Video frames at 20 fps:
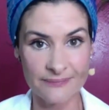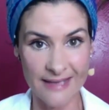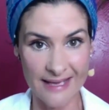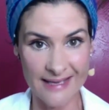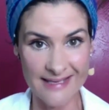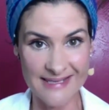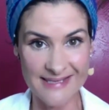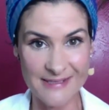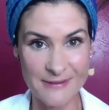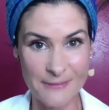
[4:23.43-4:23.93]

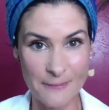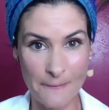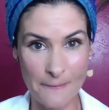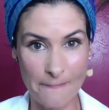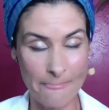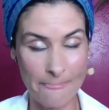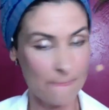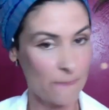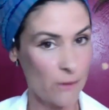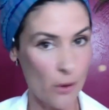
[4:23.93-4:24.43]
Yes,
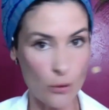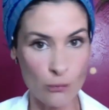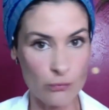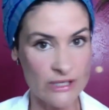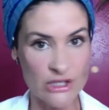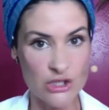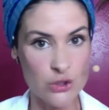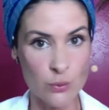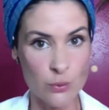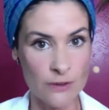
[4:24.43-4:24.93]
not
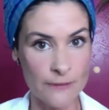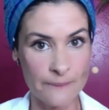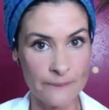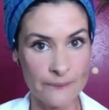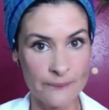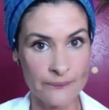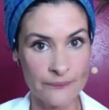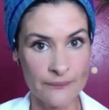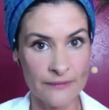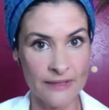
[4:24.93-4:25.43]
ritual.
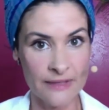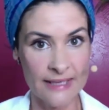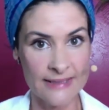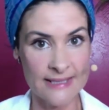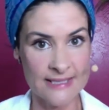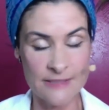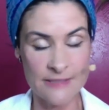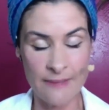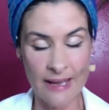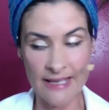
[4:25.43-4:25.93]
It
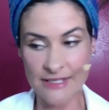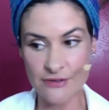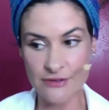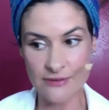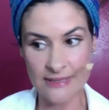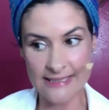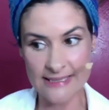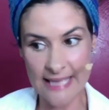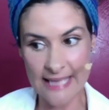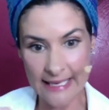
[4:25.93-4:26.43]
doesn't matter
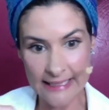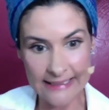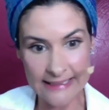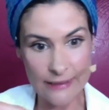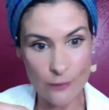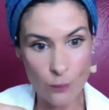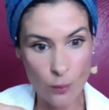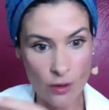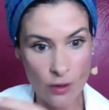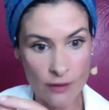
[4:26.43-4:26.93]
exactly
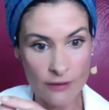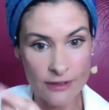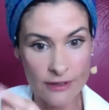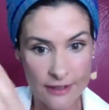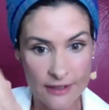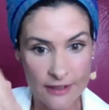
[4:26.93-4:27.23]
what